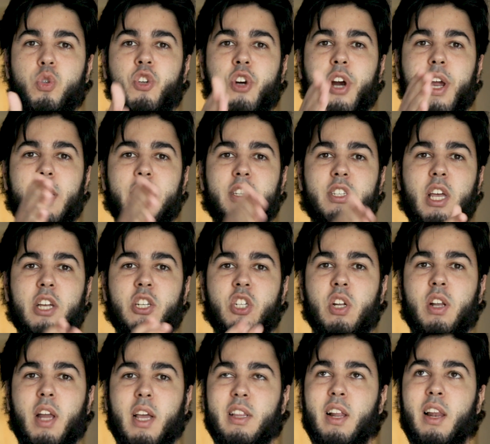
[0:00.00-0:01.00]
train
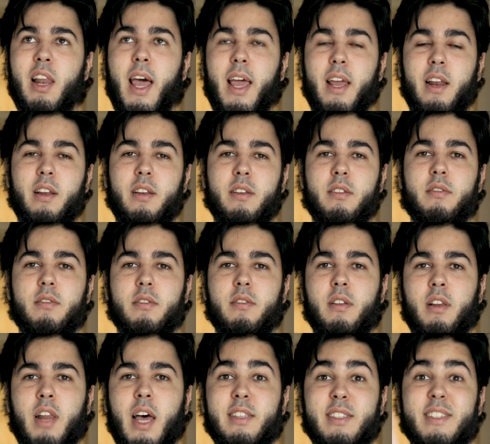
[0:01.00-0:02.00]
station, like the
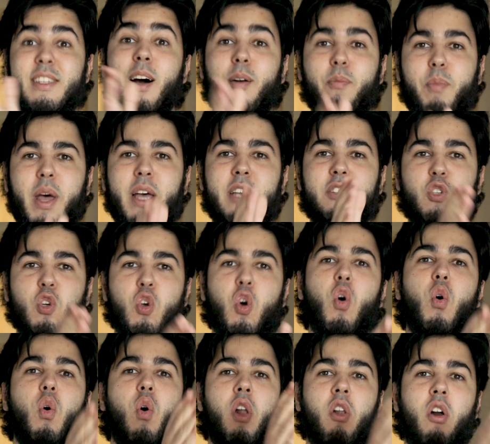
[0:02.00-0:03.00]
lights up as you
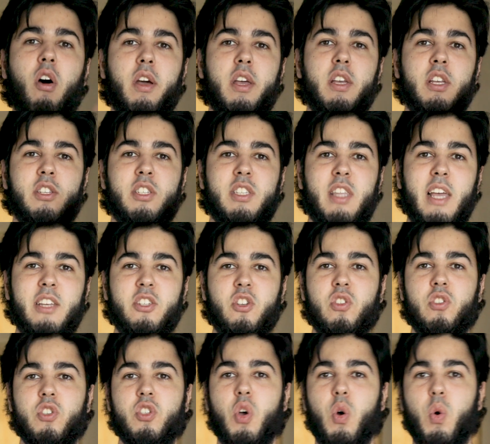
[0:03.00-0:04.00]
go along each
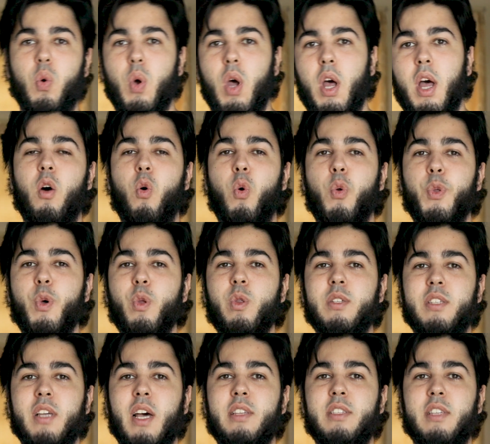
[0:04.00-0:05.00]
station. So although
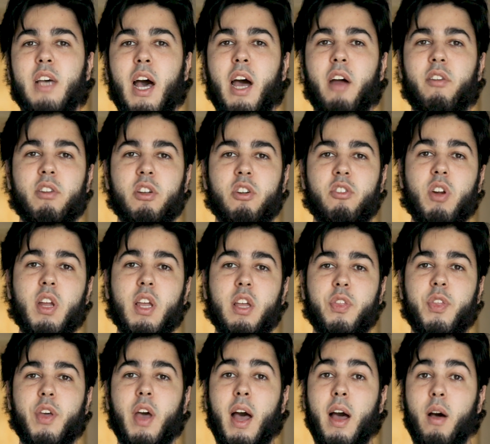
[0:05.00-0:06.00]
the signs are in
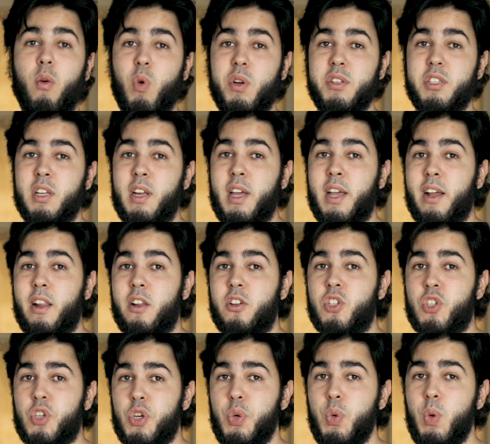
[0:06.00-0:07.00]
Greek, there are ones in
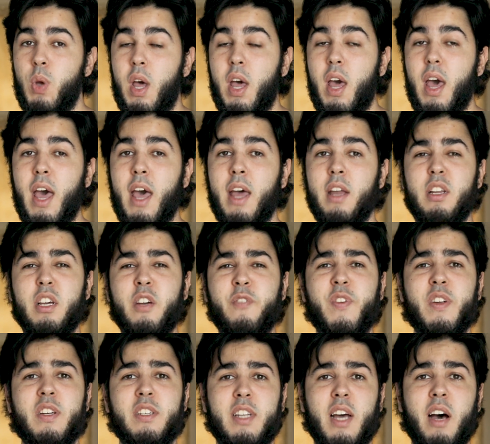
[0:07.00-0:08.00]
English too. And
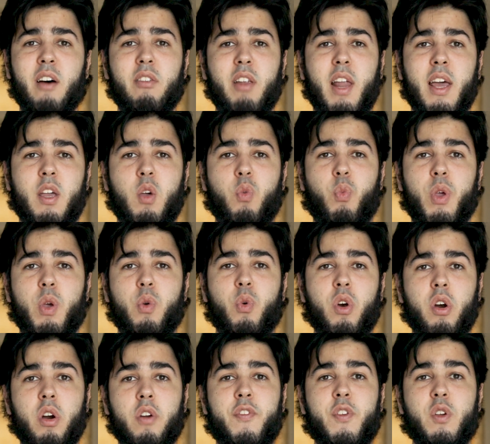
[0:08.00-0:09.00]
if in doubt, like we
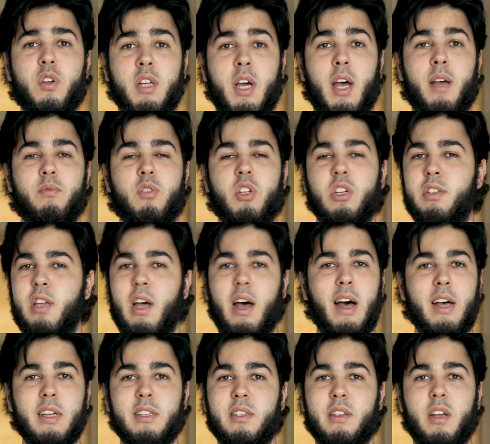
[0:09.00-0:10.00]
were a few times, just
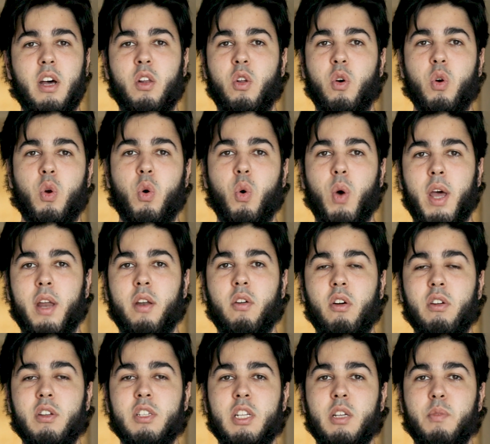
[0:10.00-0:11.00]
ask a local. And
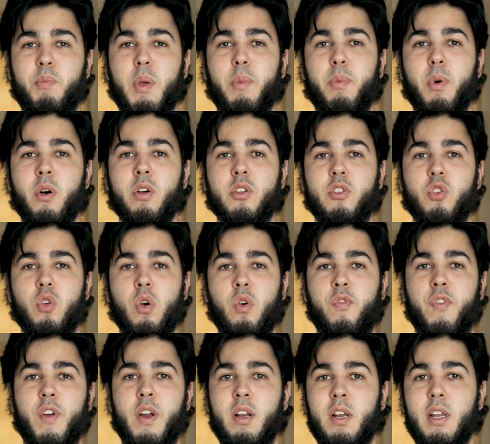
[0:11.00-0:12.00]
honestly, people are so
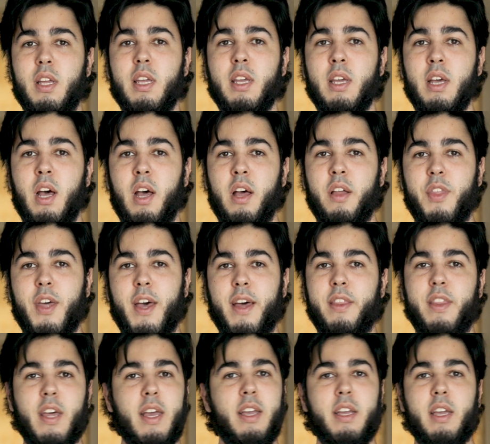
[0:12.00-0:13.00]
friendly
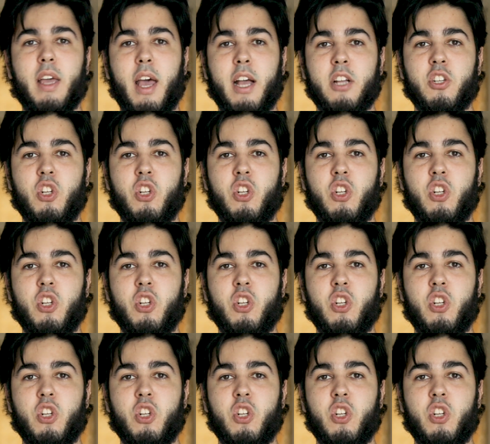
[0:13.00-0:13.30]
that they